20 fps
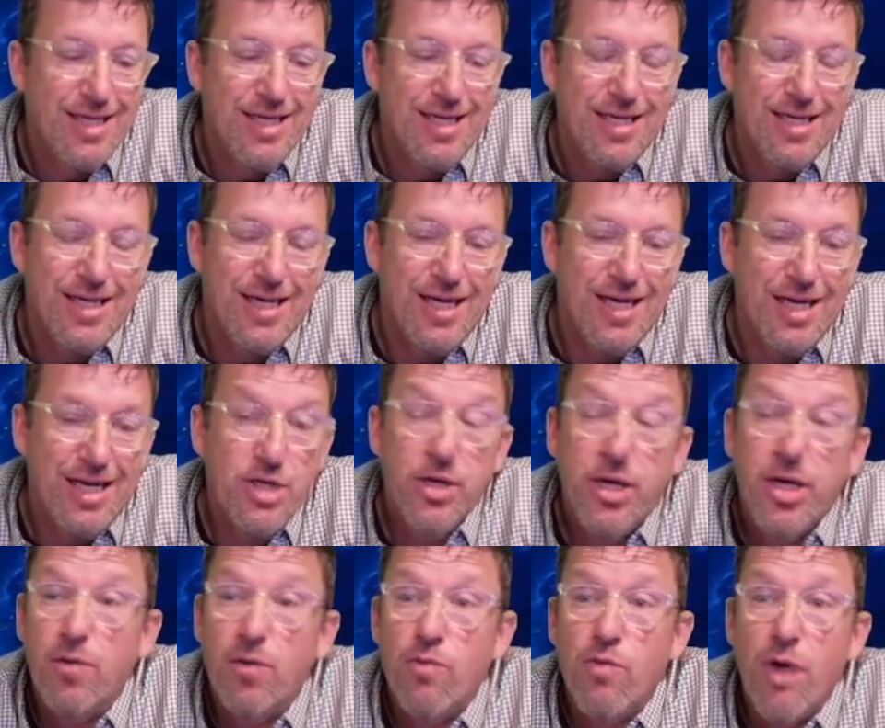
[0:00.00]
You
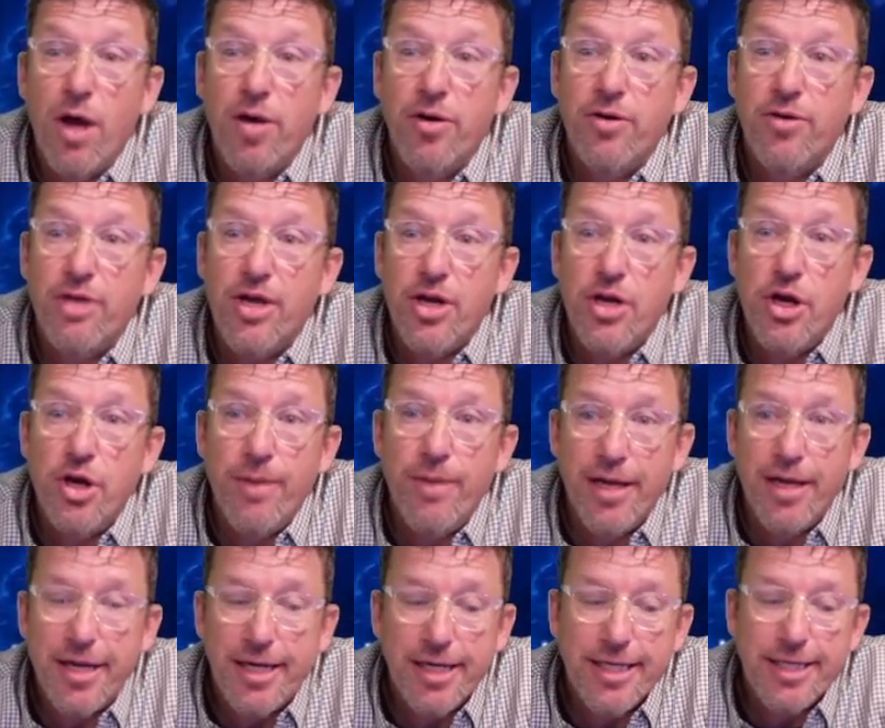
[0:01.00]
get a runner that
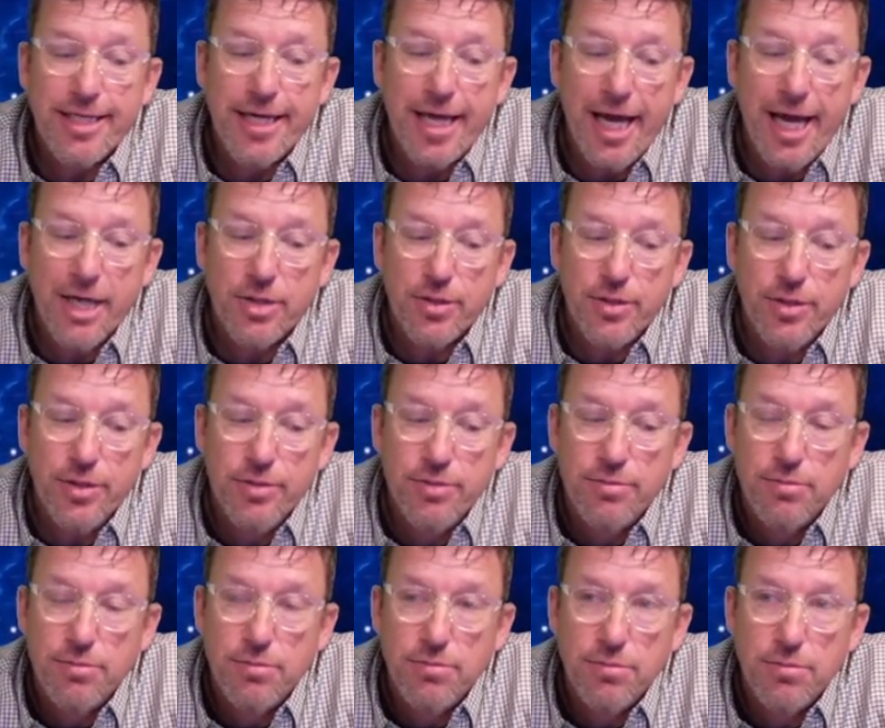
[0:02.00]
nobody can tackle
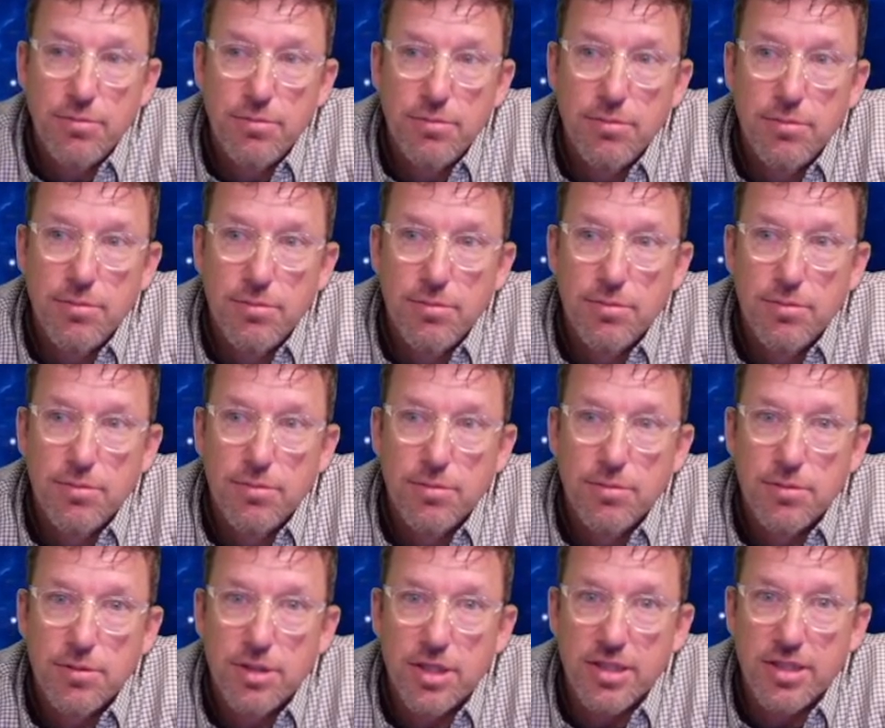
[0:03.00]

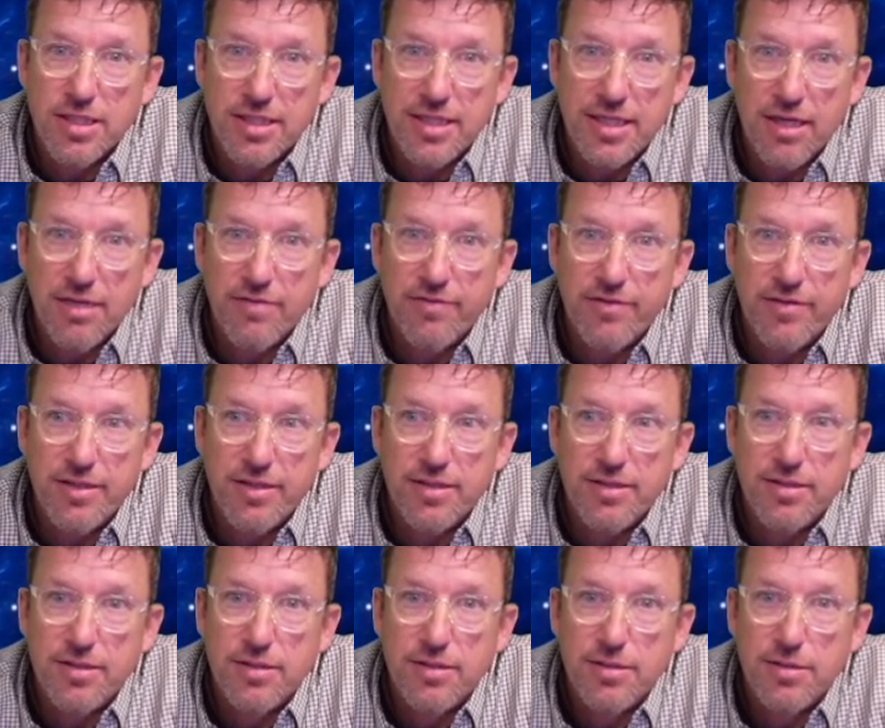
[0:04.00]
because it's an elephant.
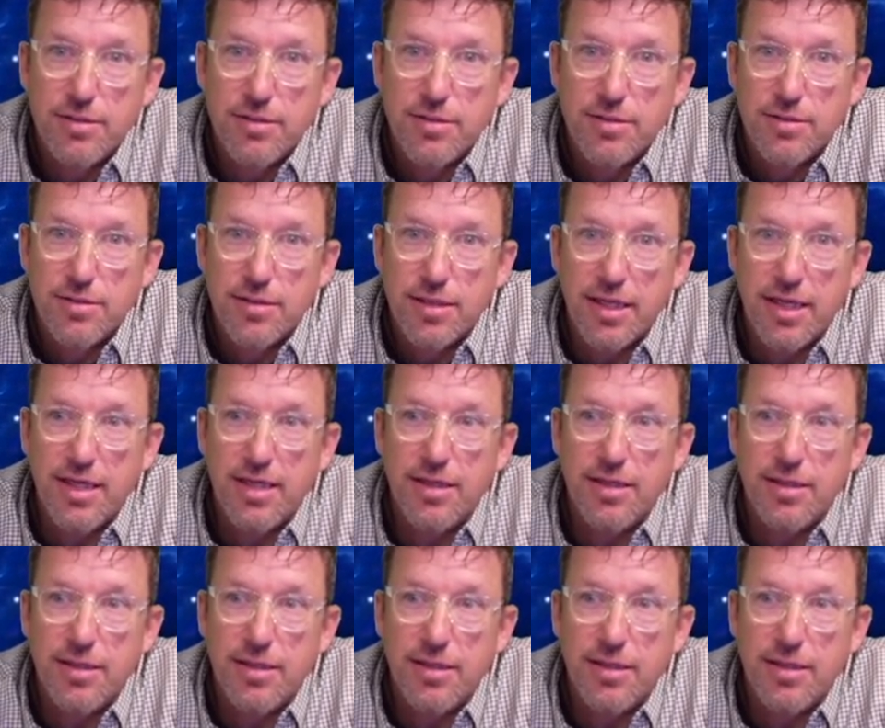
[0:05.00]
Get it?